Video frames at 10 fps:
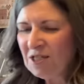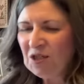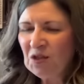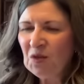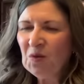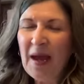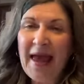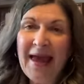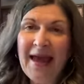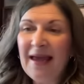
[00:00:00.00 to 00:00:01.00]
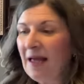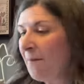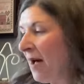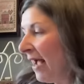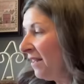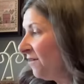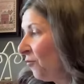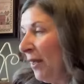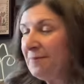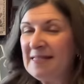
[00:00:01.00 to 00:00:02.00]
to a pile of
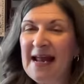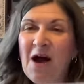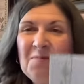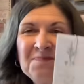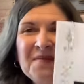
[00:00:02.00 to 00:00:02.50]
whips now.